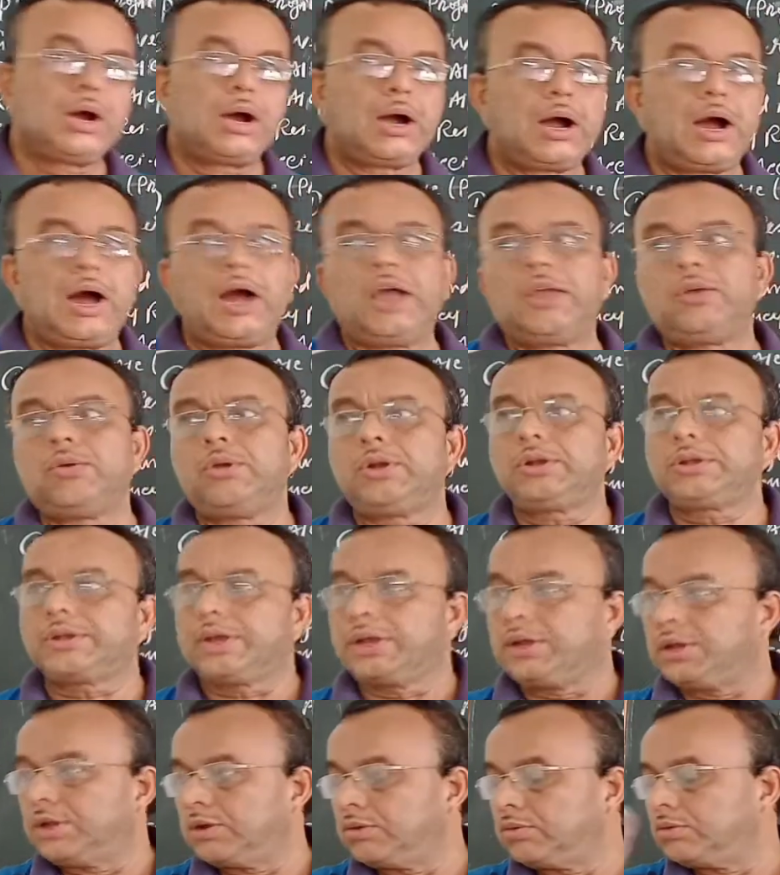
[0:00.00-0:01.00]
I will
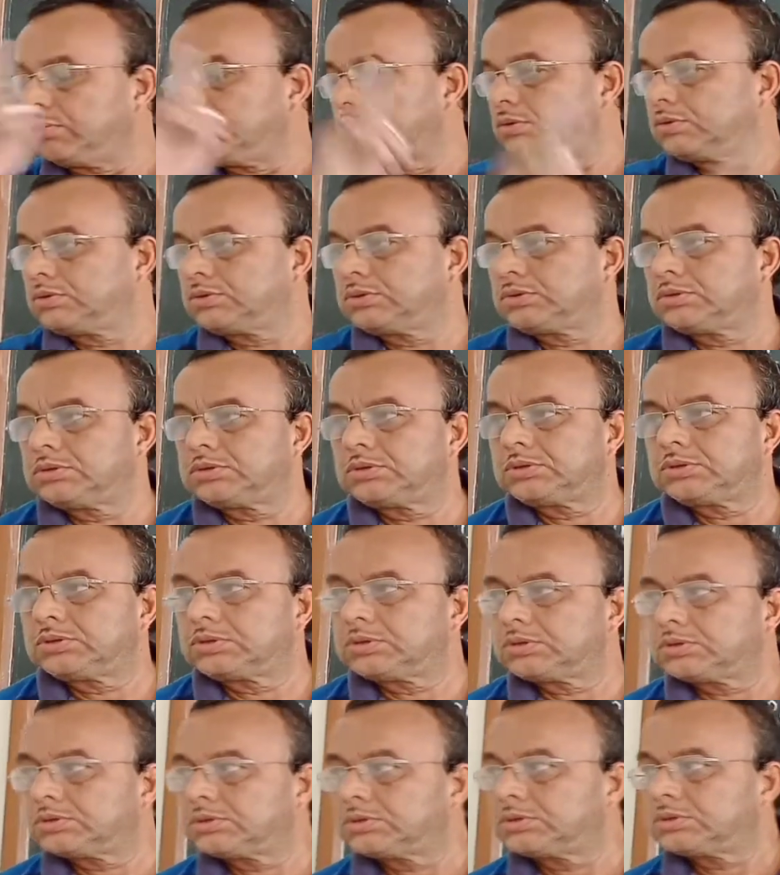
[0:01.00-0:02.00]
tell you
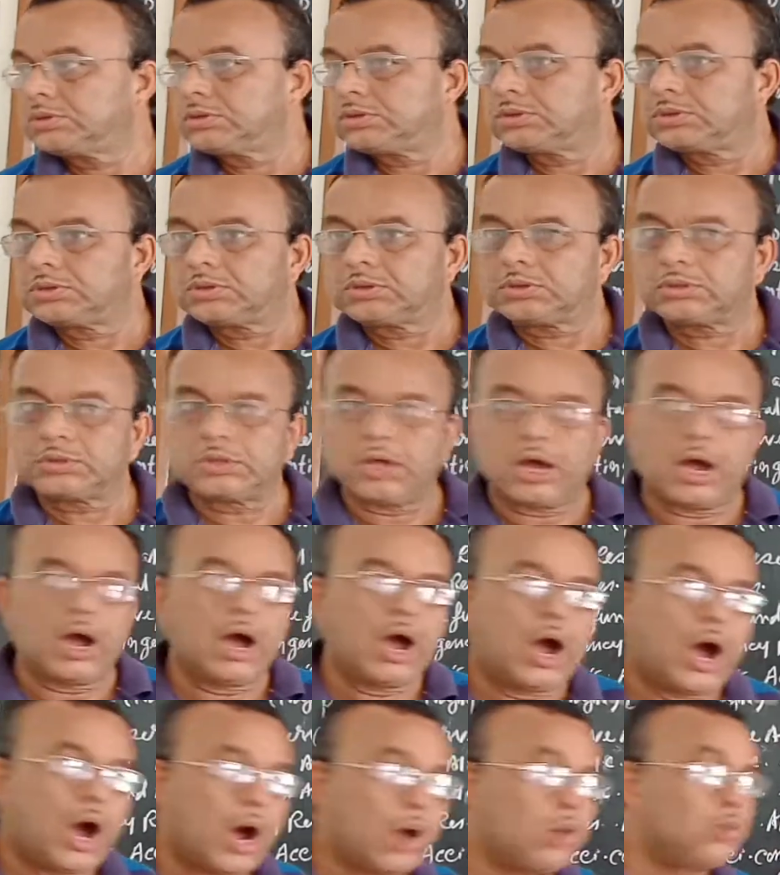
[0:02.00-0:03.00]
the
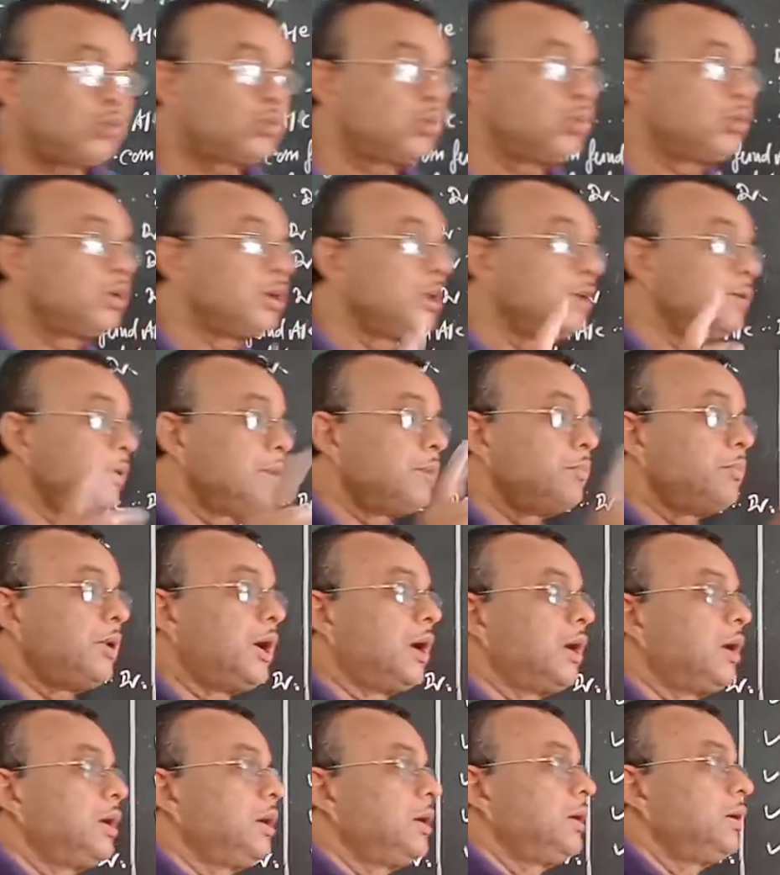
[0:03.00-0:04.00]
how to remember
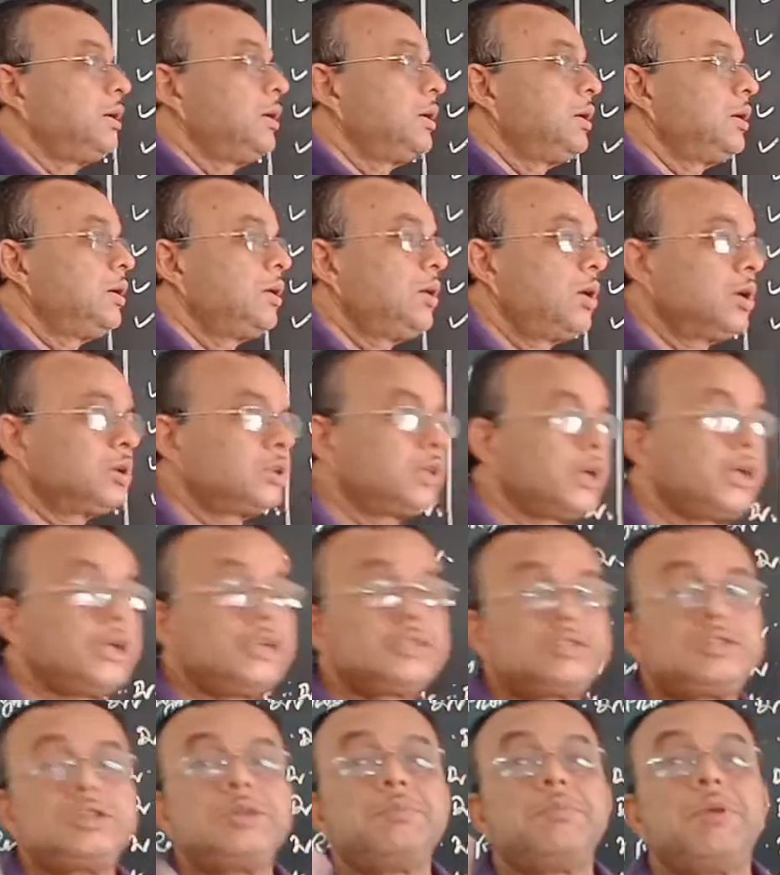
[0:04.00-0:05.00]
or the
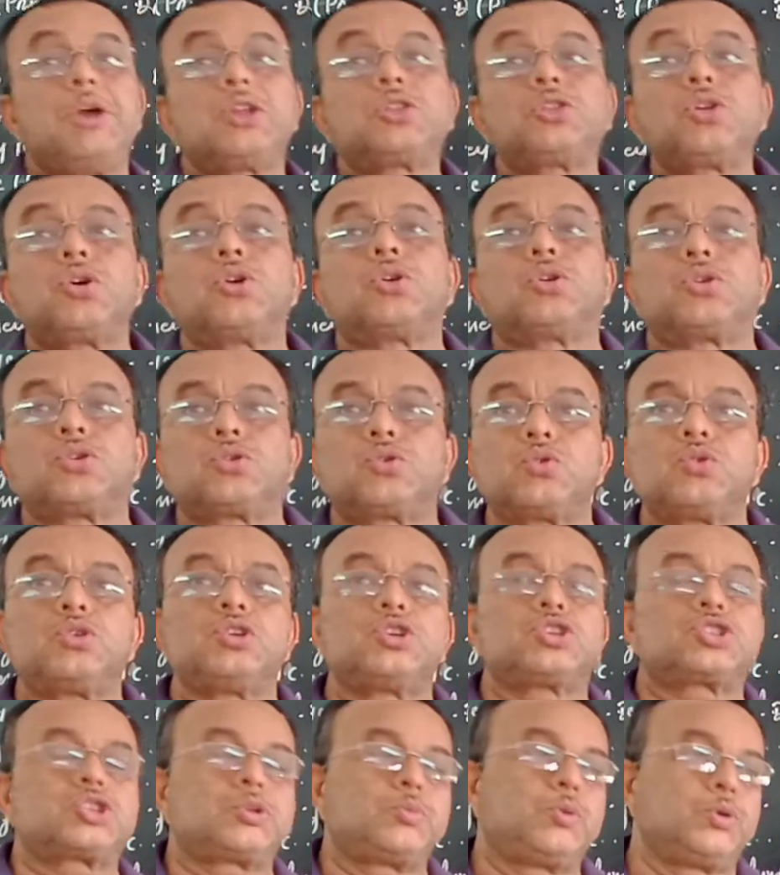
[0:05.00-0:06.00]
easy method to
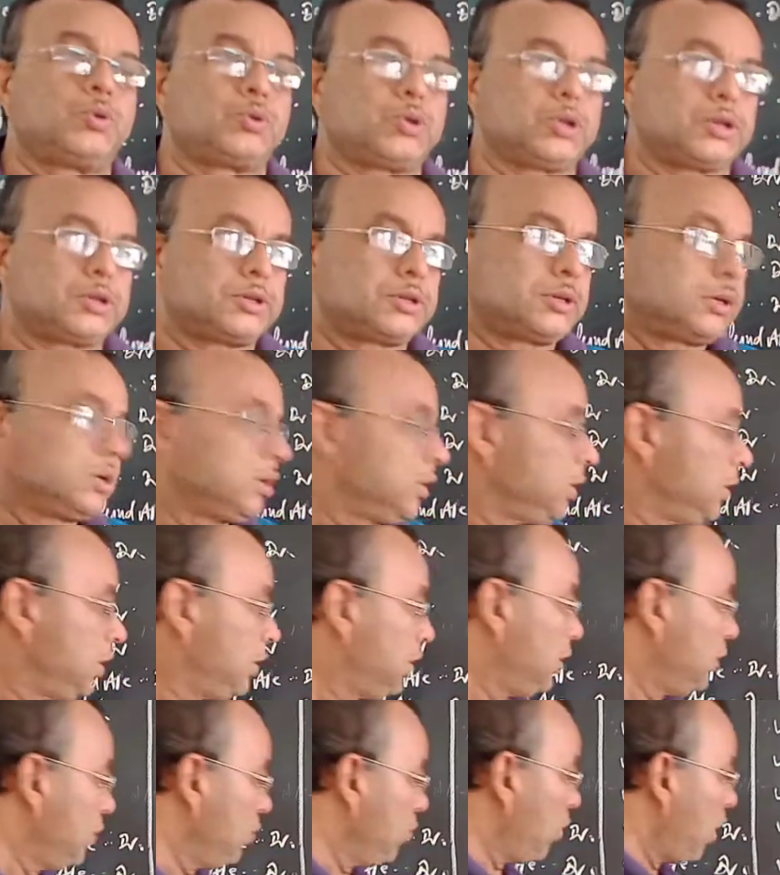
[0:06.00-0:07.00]
distribute it.
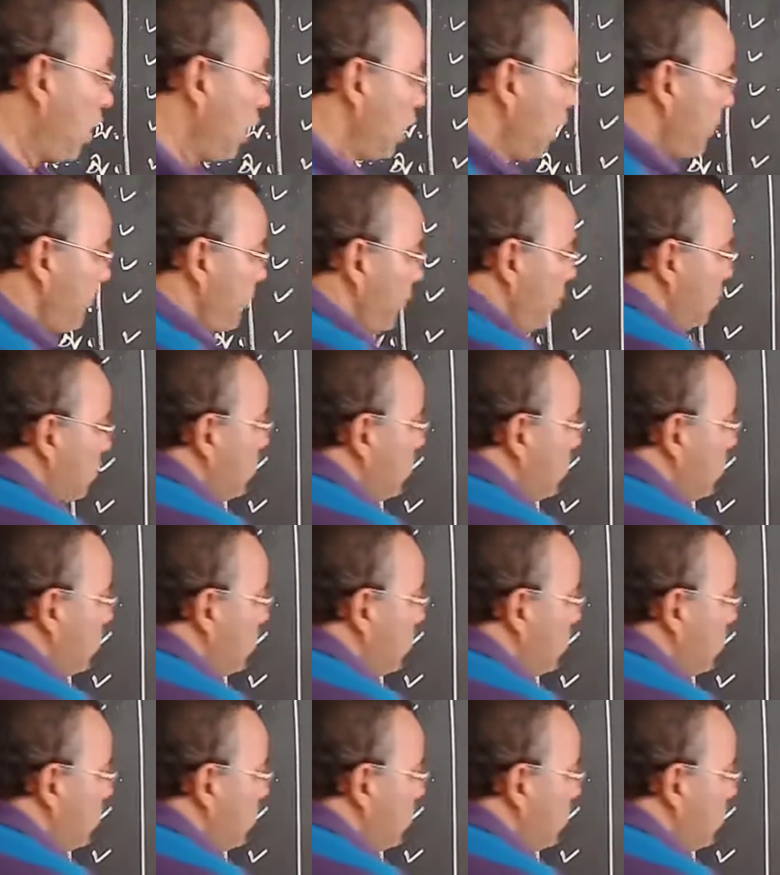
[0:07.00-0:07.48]
You all of you